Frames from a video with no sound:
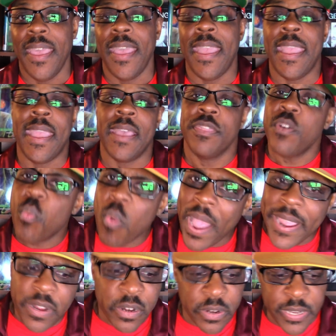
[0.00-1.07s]
And the
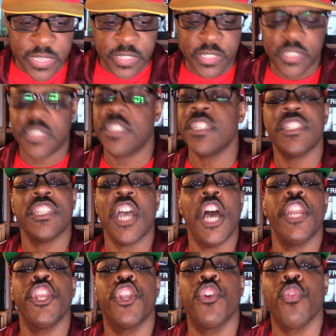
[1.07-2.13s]
whiner is just
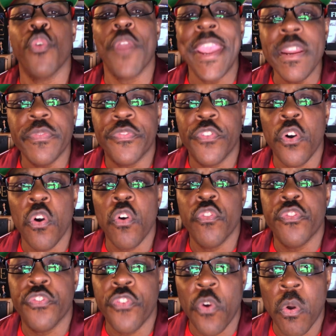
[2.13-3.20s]
ungrateful
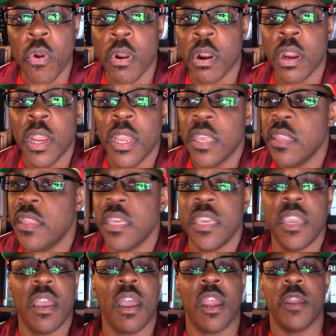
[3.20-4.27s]
for
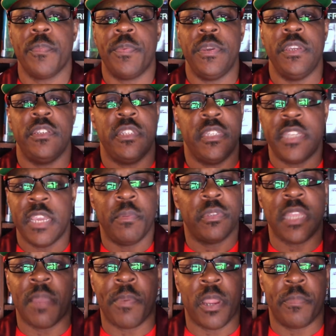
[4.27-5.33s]
the RP, the
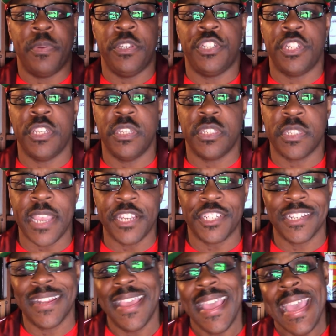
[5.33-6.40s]
tabletop RPG
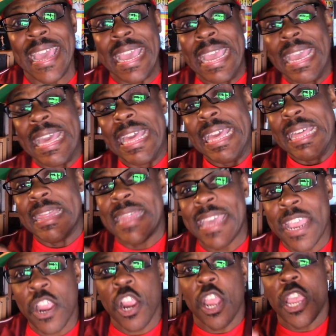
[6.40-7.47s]
session.
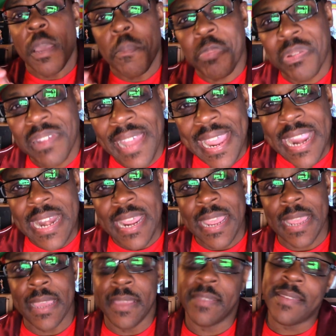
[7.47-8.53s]
Their
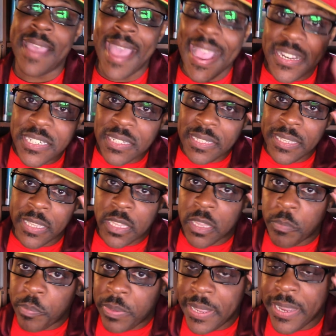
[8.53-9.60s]
complaining is actually
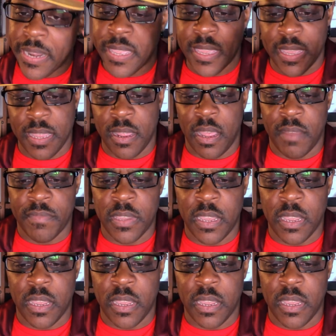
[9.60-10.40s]
complaining uh, of the